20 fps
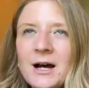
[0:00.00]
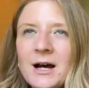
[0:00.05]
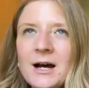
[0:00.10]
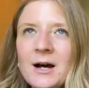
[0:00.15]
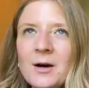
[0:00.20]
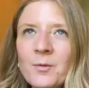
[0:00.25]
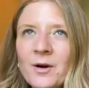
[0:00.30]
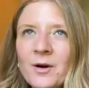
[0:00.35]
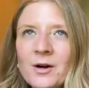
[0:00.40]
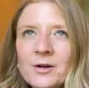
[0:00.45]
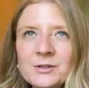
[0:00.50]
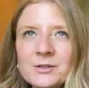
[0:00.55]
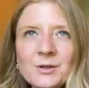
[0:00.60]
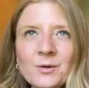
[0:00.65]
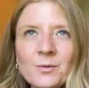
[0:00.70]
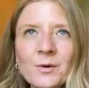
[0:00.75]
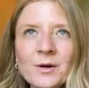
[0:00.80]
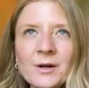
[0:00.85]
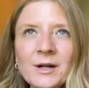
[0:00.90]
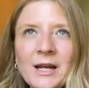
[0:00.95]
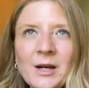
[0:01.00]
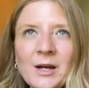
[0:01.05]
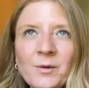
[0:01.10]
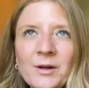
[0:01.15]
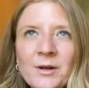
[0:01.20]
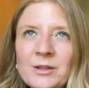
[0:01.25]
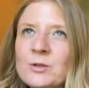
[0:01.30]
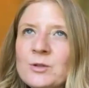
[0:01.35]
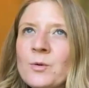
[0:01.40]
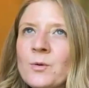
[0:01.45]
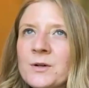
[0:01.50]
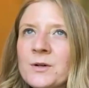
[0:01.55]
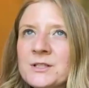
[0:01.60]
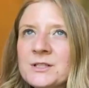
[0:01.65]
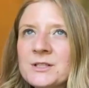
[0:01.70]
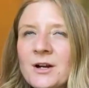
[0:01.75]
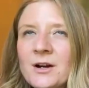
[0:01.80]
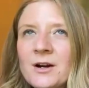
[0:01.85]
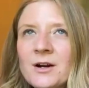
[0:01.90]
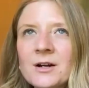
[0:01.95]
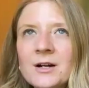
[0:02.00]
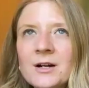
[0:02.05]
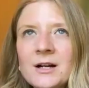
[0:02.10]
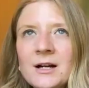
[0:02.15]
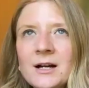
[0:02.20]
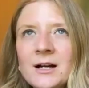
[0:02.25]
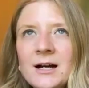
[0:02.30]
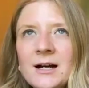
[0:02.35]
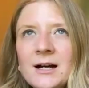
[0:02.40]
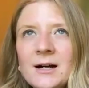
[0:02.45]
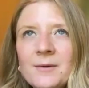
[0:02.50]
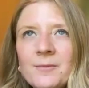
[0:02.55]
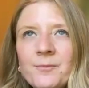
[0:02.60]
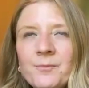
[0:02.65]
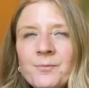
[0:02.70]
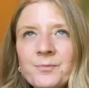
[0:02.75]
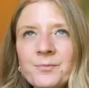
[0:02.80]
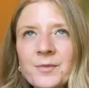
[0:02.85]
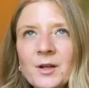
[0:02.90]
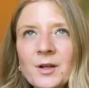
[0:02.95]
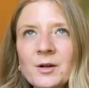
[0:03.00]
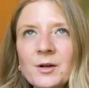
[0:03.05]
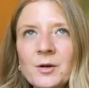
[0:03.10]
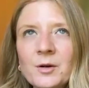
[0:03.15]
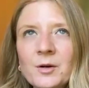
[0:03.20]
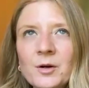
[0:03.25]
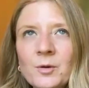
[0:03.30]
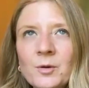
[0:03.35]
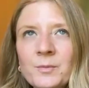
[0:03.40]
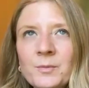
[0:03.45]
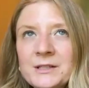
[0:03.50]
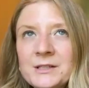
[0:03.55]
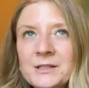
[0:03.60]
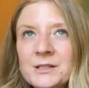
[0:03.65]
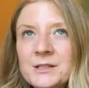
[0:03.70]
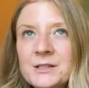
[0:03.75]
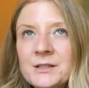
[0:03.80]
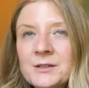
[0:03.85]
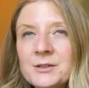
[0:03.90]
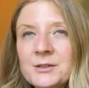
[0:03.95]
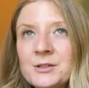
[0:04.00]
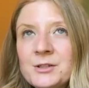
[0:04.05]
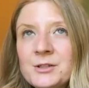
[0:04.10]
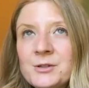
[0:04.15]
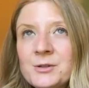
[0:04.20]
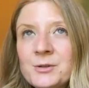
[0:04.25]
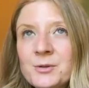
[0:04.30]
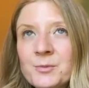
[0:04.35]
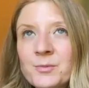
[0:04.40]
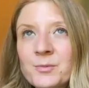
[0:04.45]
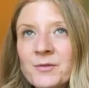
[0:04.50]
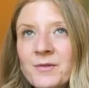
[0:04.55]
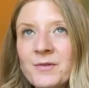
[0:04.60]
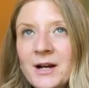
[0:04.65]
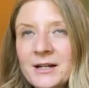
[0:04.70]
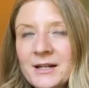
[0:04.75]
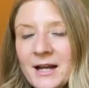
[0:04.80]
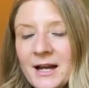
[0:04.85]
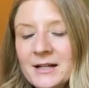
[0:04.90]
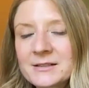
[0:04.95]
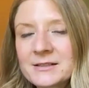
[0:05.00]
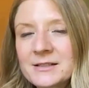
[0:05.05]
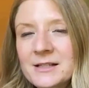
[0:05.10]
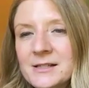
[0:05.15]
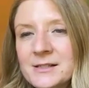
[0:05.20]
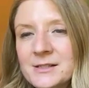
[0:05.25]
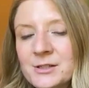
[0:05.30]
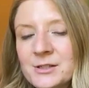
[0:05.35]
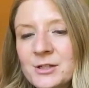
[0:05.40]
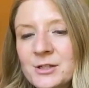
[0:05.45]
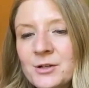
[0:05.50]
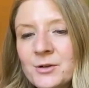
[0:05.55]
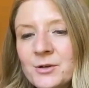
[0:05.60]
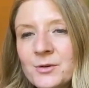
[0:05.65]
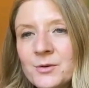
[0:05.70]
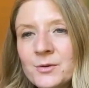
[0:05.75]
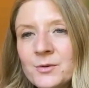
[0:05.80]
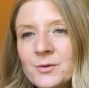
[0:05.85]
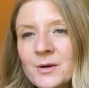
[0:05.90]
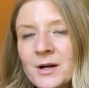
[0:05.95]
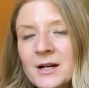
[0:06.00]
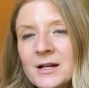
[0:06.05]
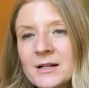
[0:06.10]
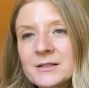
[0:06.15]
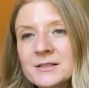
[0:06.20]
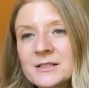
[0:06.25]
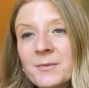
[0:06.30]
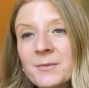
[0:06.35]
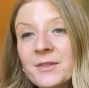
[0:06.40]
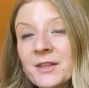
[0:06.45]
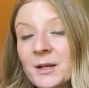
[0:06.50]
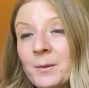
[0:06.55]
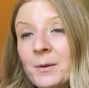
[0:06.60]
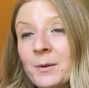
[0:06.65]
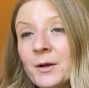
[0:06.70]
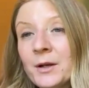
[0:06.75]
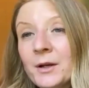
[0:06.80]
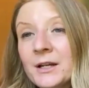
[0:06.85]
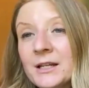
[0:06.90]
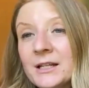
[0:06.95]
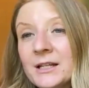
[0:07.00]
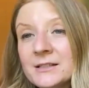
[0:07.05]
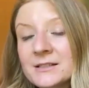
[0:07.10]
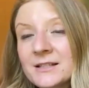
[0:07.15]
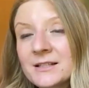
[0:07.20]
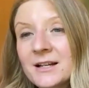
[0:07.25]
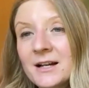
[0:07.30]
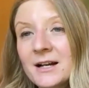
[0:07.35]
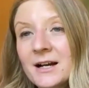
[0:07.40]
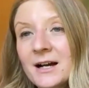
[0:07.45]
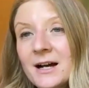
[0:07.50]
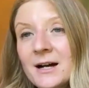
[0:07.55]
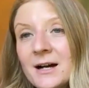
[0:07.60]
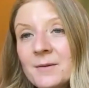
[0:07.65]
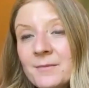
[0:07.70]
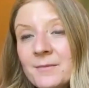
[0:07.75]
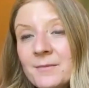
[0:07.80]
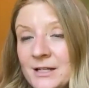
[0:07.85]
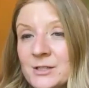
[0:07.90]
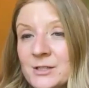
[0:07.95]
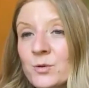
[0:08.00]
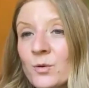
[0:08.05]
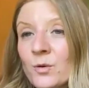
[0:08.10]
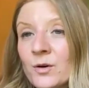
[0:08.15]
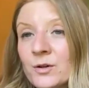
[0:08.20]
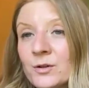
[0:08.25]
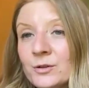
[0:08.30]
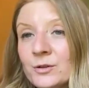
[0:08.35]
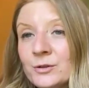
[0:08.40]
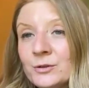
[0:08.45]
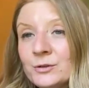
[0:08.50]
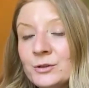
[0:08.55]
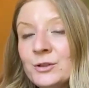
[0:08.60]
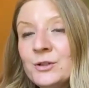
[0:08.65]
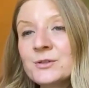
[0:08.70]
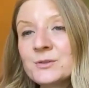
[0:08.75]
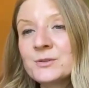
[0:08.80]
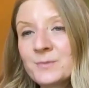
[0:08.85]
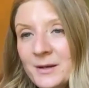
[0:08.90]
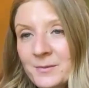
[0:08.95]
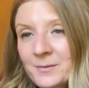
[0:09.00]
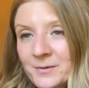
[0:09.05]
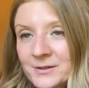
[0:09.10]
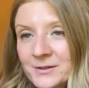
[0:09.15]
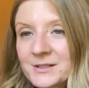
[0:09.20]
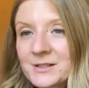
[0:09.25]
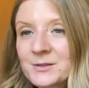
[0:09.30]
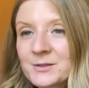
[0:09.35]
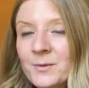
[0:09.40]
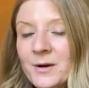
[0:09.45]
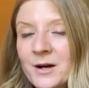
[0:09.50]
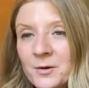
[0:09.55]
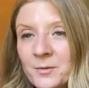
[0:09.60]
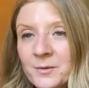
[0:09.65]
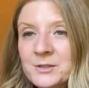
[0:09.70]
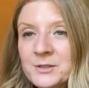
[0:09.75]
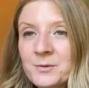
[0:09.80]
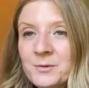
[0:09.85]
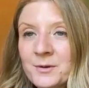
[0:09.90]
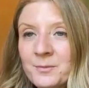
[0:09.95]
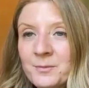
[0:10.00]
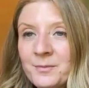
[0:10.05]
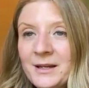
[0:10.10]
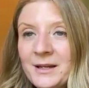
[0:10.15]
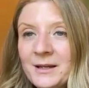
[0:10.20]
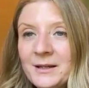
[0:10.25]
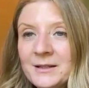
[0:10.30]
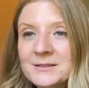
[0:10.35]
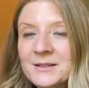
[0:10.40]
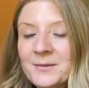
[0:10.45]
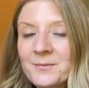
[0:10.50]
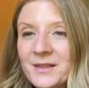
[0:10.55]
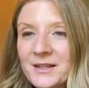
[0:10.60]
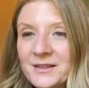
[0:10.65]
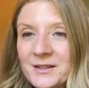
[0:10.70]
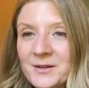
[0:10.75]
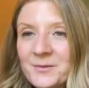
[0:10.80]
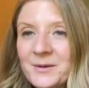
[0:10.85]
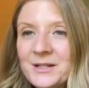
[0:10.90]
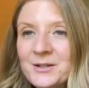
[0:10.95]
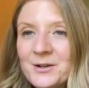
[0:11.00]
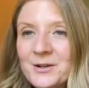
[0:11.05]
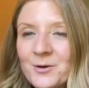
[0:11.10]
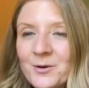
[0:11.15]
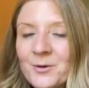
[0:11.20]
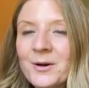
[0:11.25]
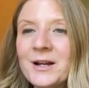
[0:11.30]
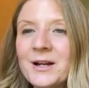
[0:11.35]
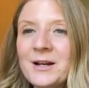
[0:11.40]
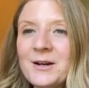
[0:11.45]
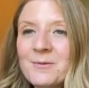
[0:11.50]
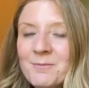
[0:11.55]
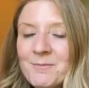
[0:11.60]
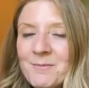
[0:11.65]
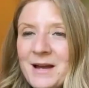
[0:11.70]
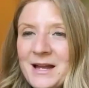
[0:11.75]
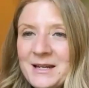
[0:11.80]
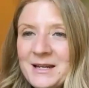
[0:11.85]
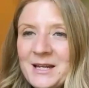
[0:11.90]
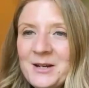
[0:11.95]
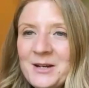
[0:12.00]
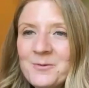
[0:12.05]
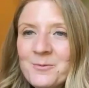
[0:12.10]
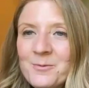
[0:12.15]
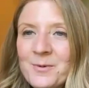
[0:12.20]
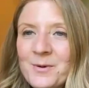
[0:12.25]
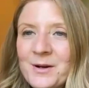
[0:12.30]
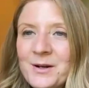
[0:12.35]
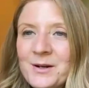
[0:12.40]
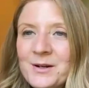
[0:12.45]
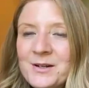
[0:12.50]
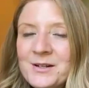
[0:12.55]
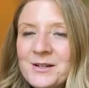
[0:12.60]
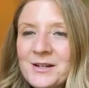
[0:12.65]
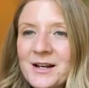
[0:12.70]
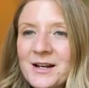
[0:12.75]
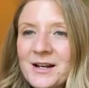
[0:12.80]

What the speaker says: We're also working with Tourstar, hoping to provide access to some of the community's historical newspapers as well, which would be something that we know many would